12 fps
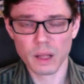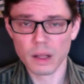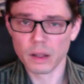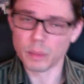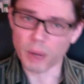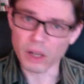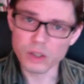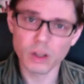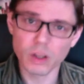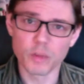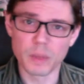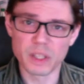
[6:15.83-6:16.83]
The puzzle
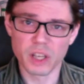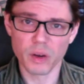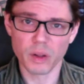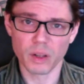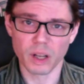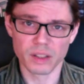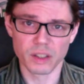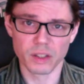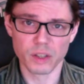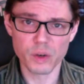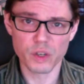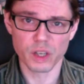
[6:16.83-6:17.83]
of material
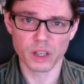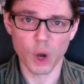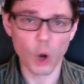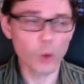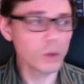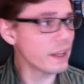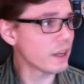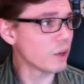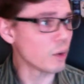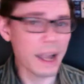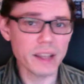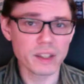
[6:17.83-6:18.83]
constitution only
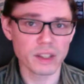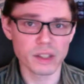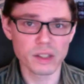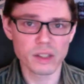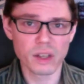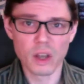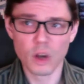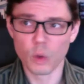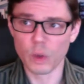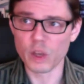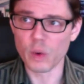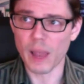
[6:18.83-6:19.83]
arises
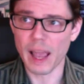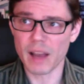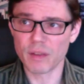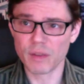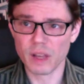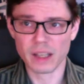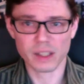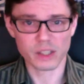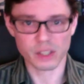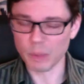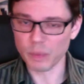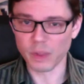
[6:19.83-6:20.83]
when you have
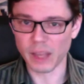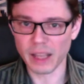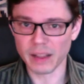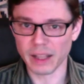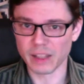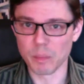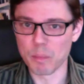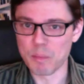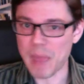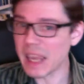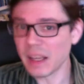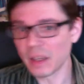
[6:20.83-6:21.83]
something that's
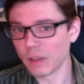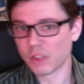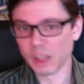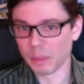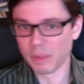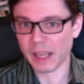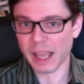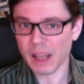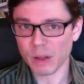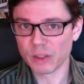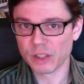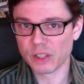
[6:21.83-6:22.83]
made of something
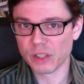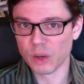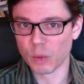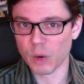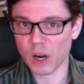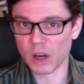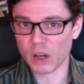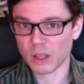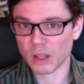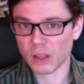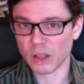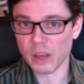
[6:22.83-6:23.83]
else, where
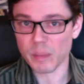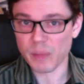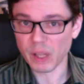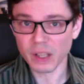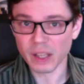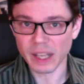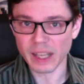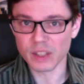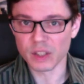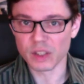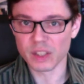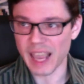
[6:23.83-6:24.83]
the ability
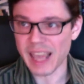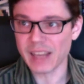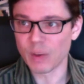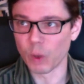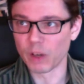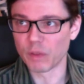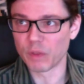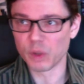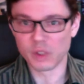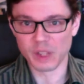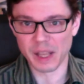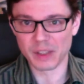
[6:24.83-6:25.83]
to take one of
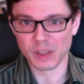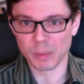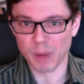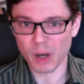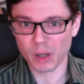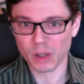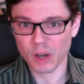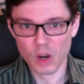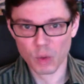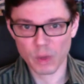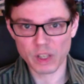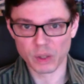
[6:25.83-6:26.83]
those things apart
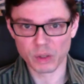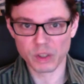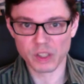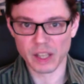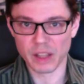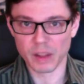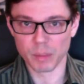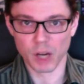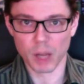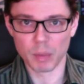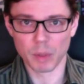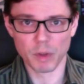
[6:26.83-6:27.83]
results in the
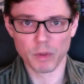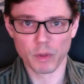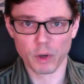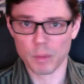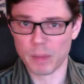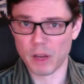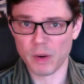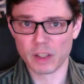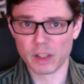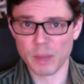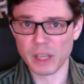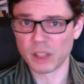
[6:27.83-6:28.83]
problem of there appearing
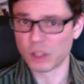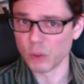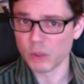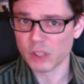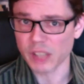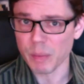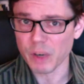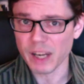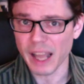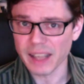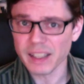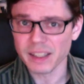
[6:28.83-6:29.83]
to be two separate
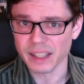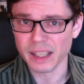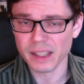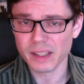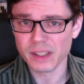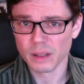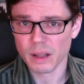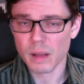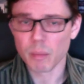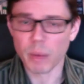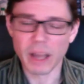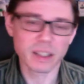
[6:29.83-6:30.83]
entities.
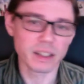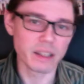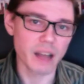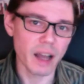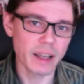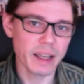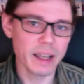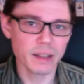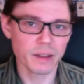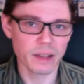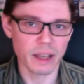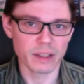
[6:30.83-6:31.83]
By
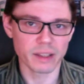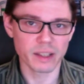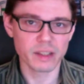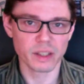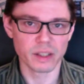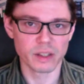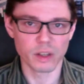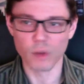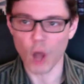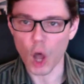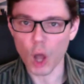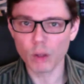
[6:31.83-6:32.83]
denying the existence of
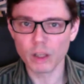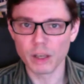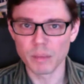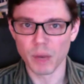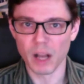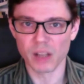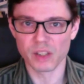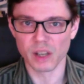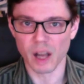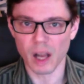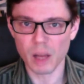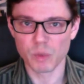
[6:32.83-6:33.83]
all composite
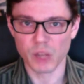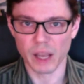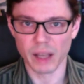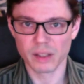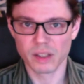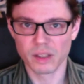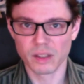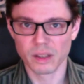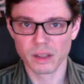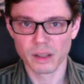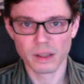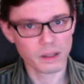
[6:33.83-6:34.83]
objects,
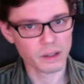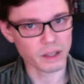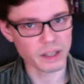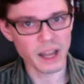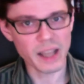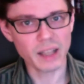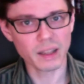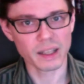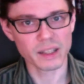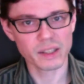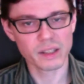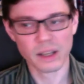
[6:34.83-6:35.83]
the
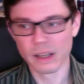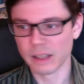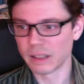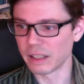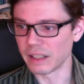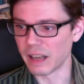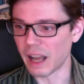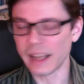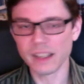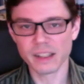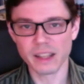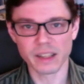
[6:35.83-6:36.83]
nihilist
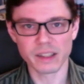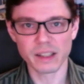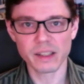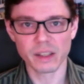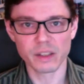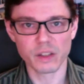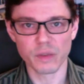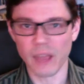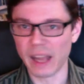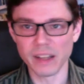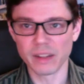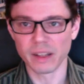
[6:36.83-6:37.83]
denies the existence of
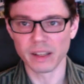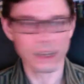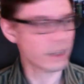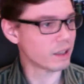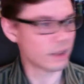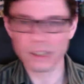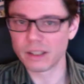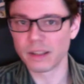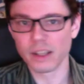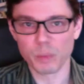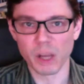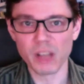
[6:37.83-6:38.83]
anything that could lead to
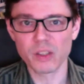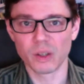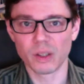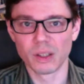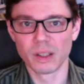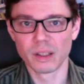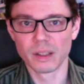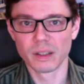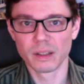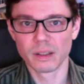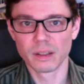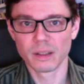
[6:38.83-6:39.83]
this puzzle.
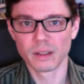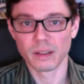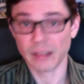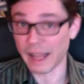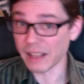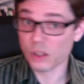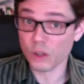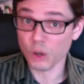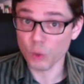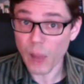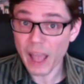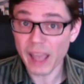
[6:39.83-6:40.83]
That's their
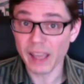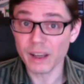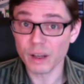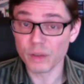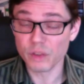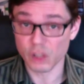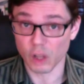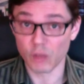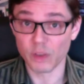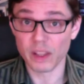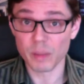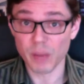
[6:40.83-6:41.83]
way of
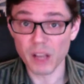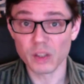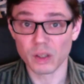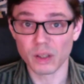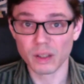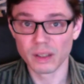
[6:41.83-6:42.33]
solving the puzzle.